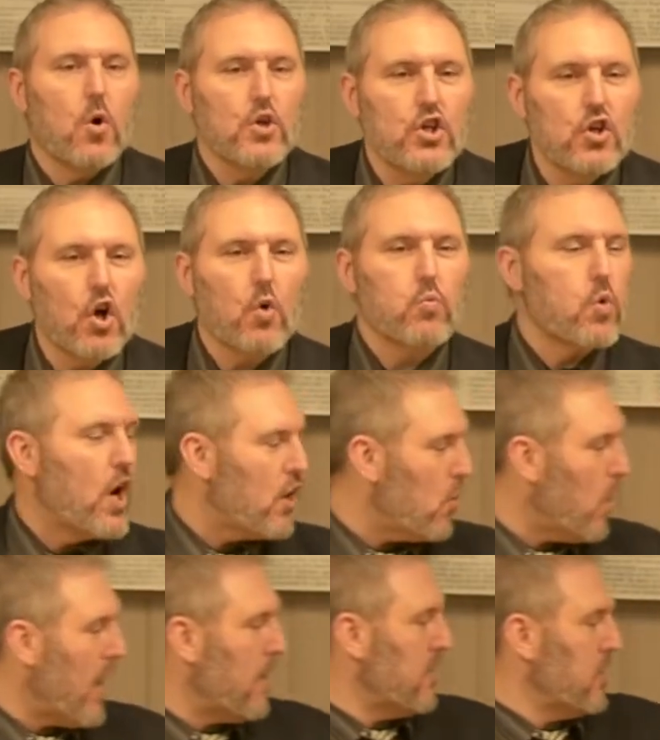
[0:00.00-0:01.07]
you don't run
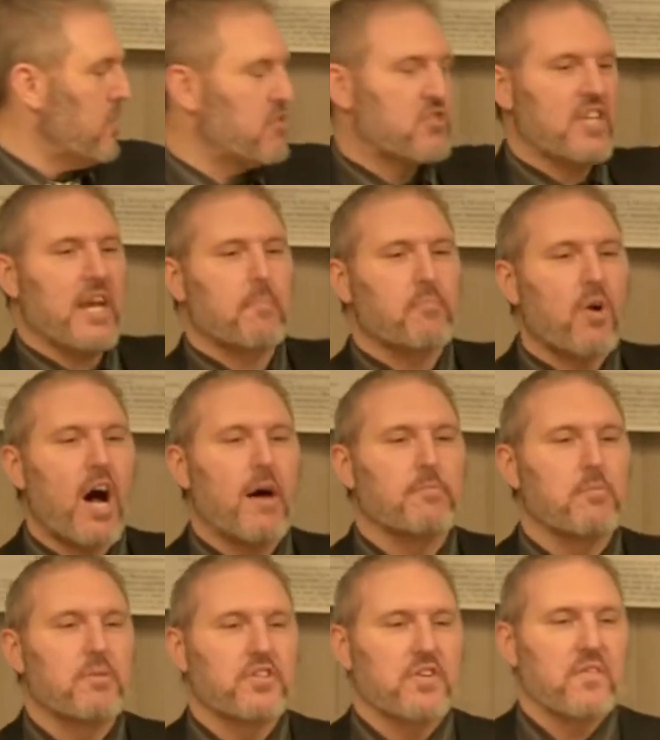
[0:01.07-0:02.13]
away when you see a problem
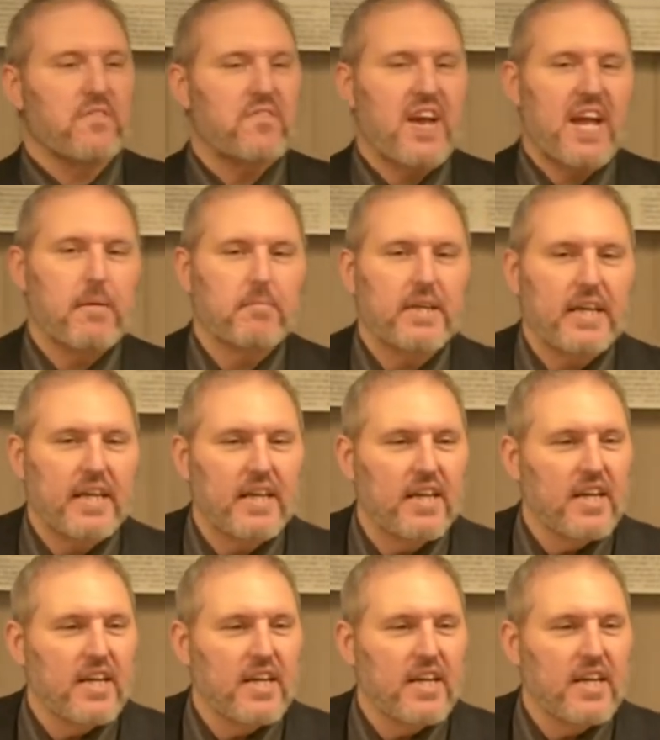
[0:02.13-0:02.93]
with your family.